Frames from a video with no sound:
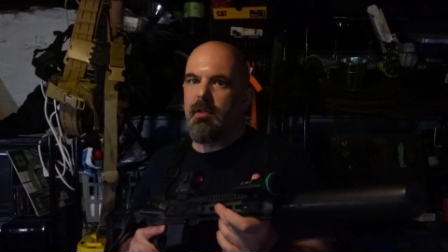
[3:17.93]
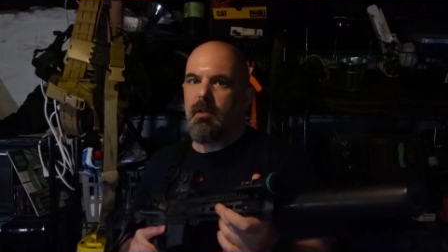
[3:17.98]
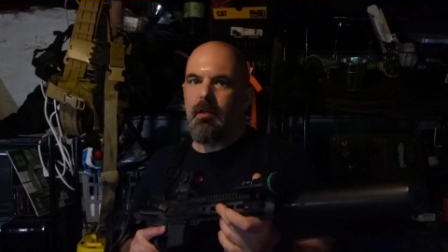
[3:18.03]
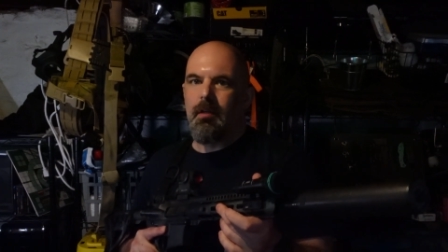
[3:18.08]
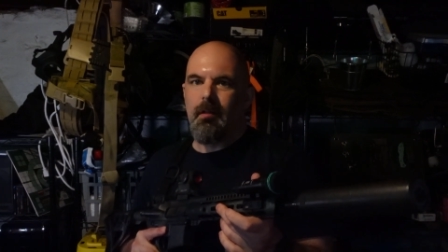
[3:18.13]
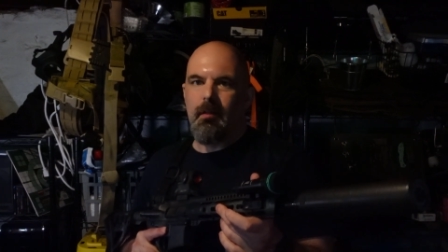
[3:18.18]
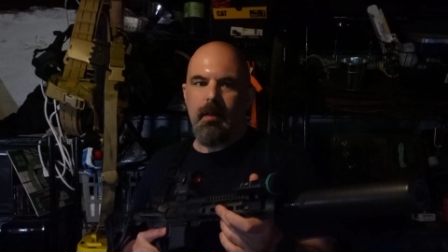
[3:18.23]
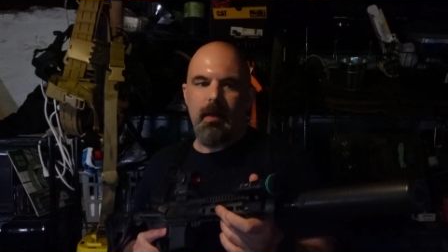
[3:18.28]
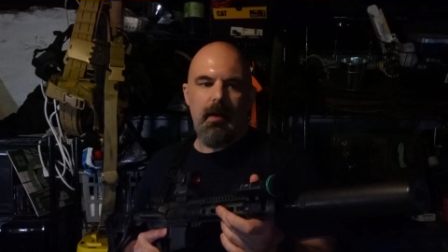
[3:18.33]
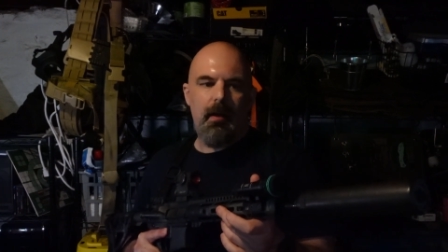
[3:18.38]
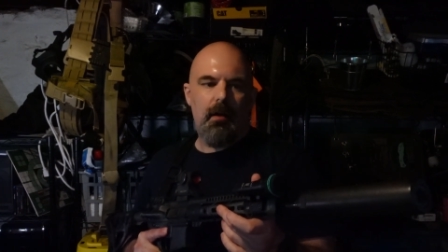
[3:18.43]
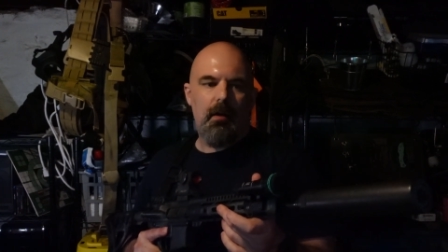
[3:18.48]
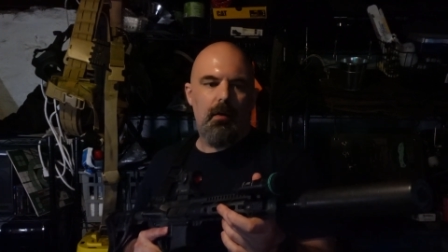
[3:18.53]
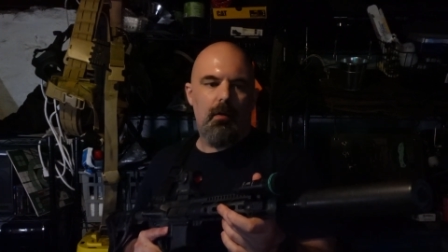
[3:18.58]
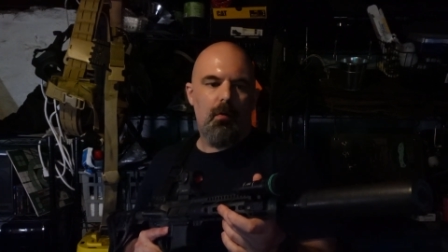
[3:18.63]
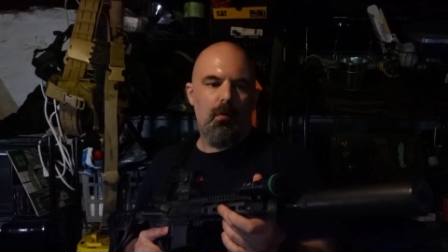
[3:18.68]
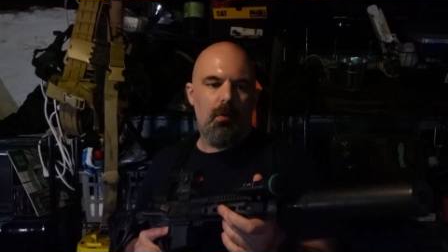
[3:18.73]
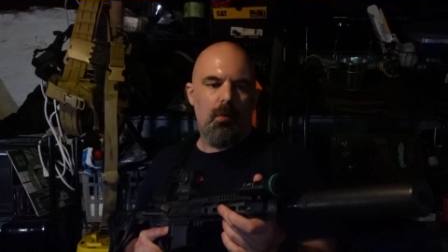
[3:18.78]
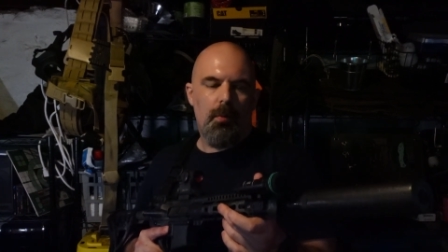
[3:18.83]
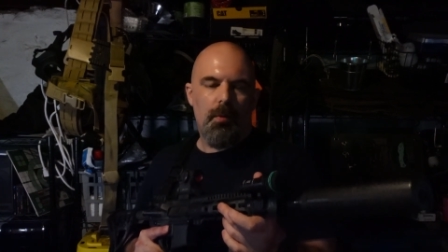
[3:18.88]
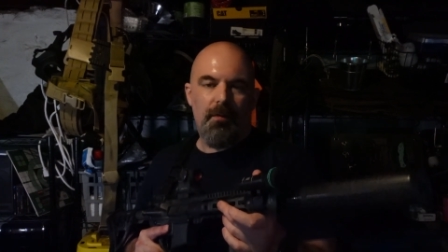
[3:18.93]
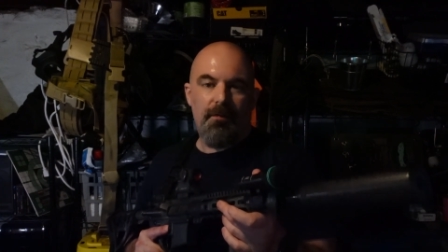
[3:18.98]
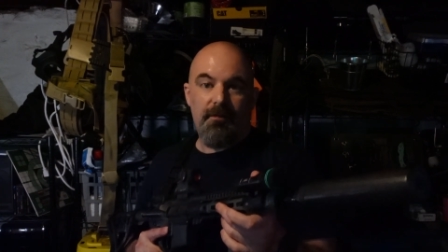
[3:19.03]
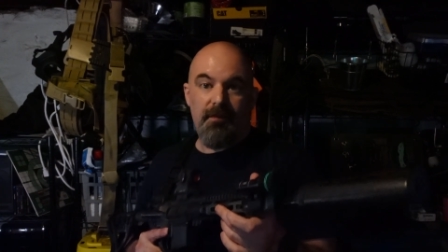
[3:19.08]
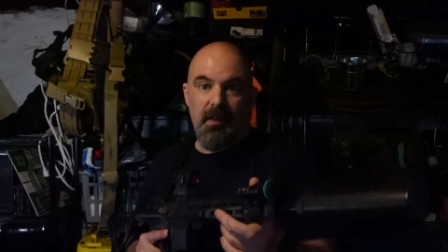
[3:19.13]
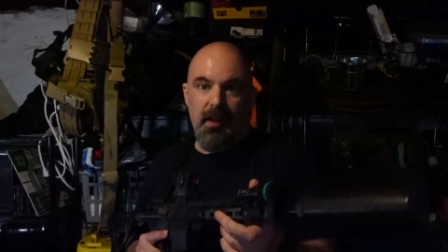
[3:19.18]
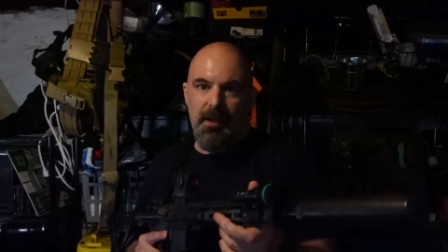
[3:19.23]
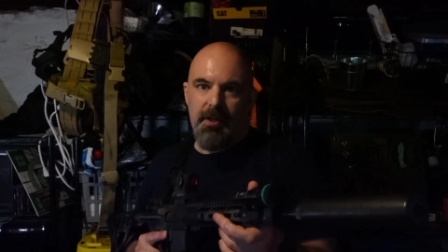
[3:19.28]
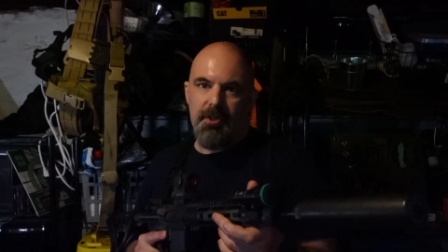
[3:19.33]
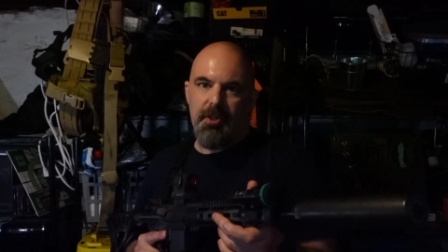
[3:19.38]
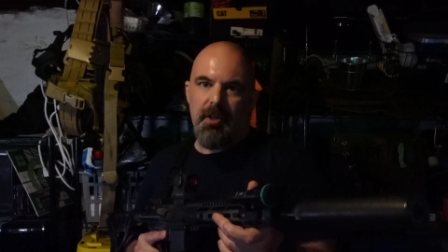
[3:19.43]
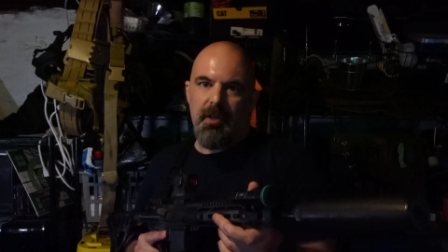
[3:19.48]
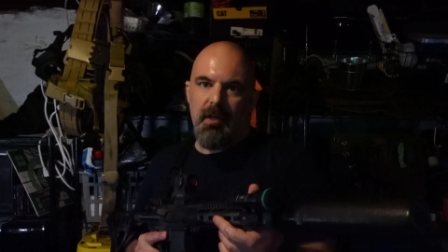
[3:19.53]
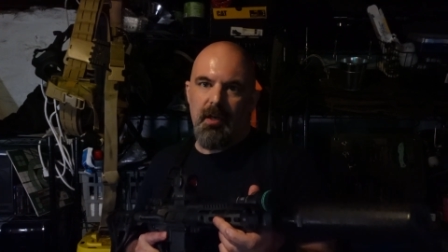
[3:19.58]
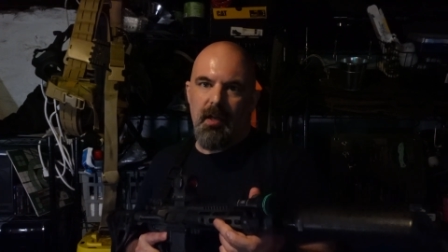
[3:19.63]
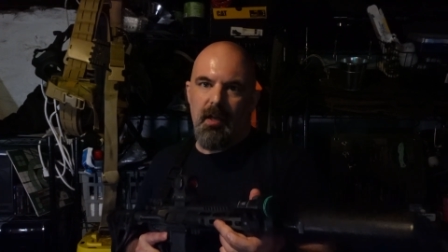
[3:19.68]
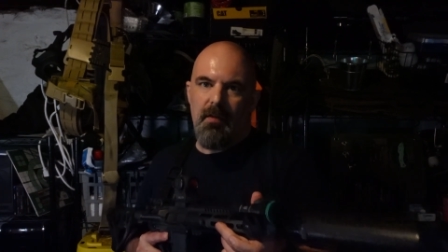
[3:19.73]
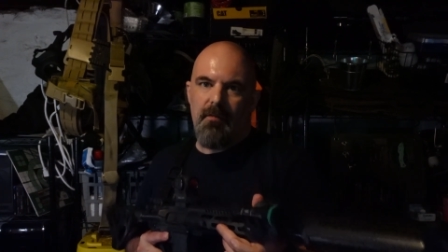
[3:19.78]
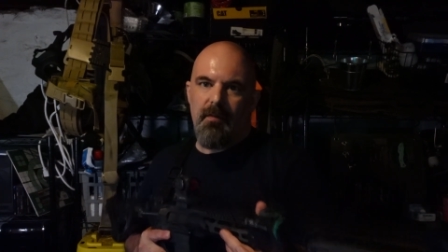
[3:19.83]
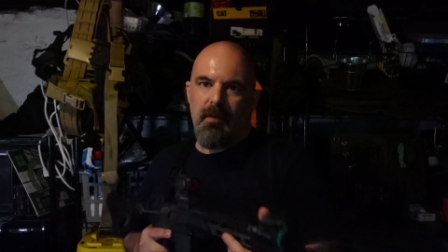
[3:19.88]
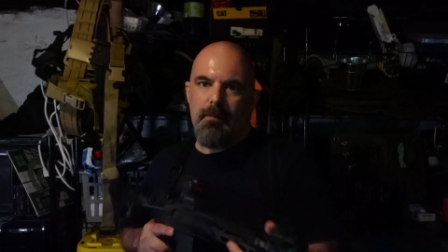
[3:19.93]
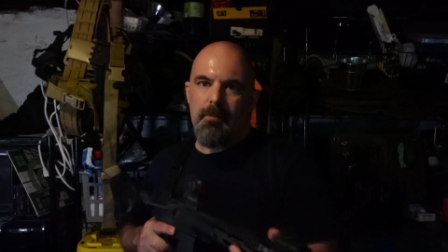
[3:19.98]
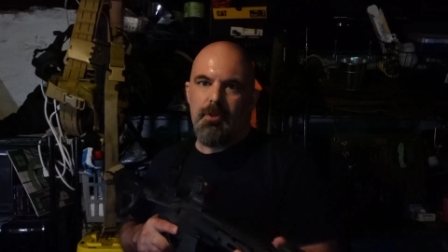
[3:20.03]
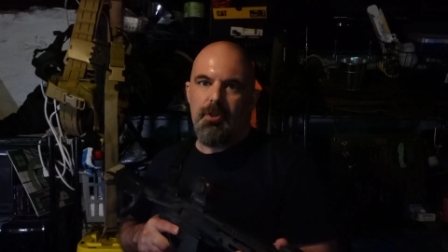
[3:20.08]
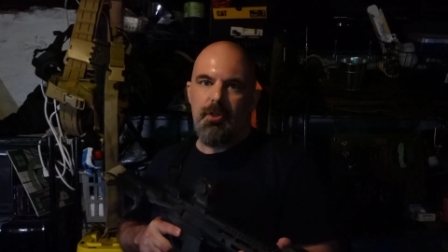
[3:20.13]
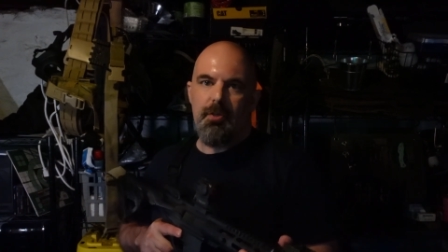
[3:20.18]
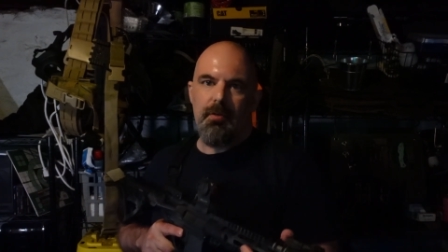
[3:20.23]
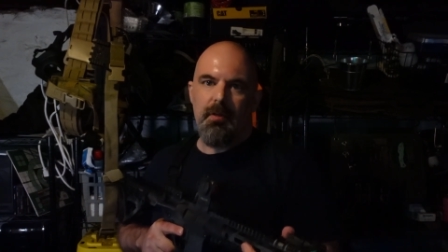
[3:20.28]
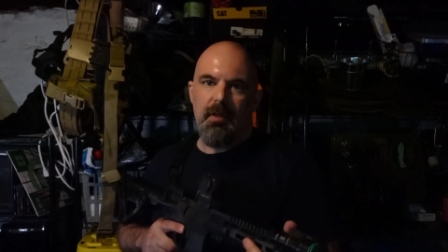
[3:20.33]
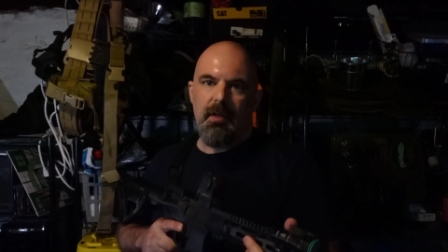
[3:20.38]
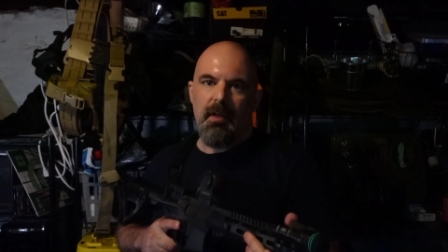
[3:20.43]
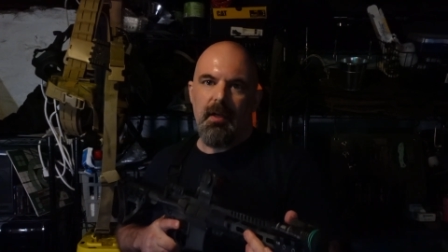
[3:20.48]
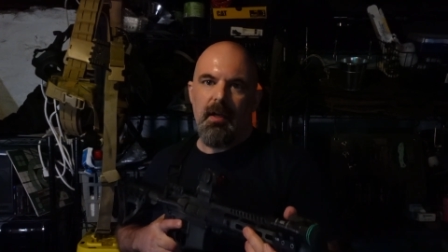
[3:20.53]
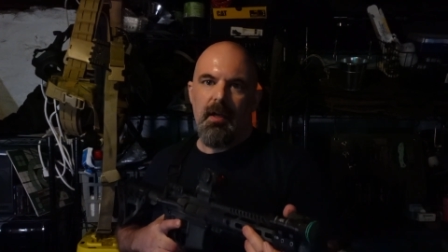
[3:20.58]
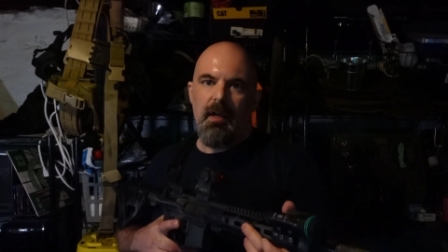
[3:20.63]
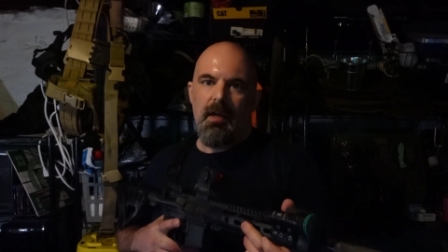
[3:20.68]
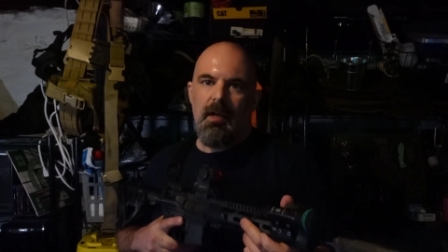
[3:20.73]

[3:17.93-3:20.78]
glare or reflection if I'm shooting.